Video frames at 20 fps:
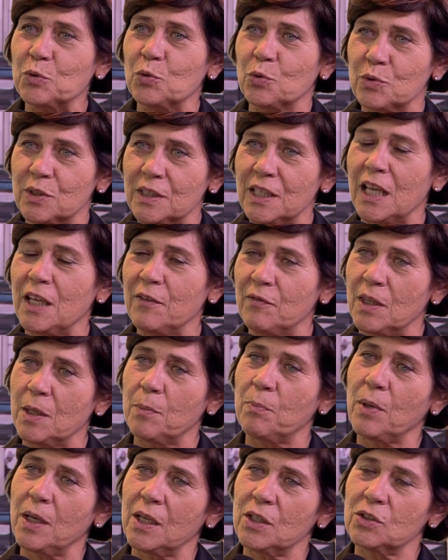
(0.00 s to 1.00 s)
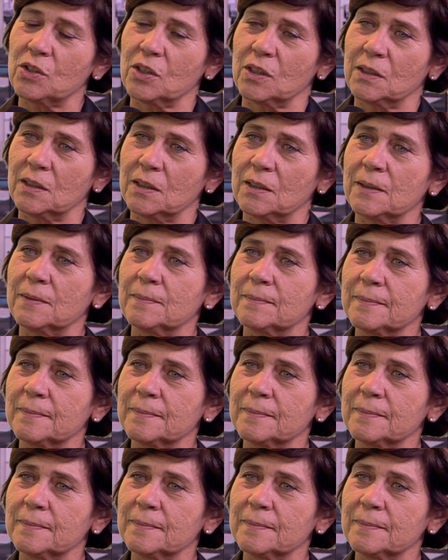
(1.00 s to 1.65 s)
to save the patient.